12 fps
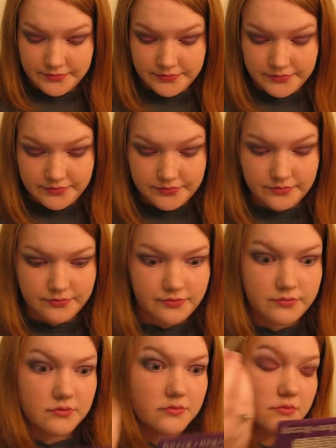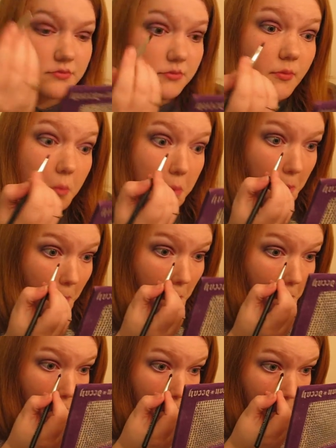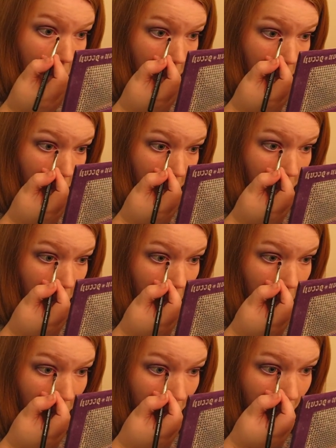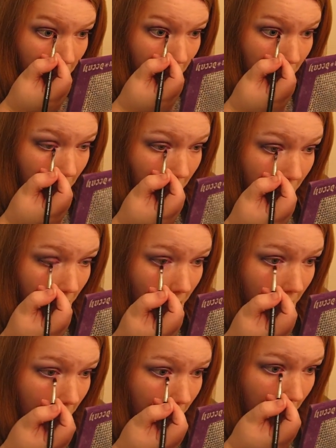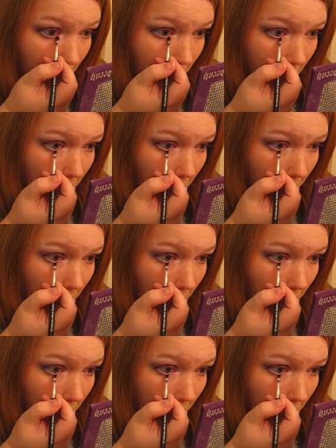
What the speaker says: (silence)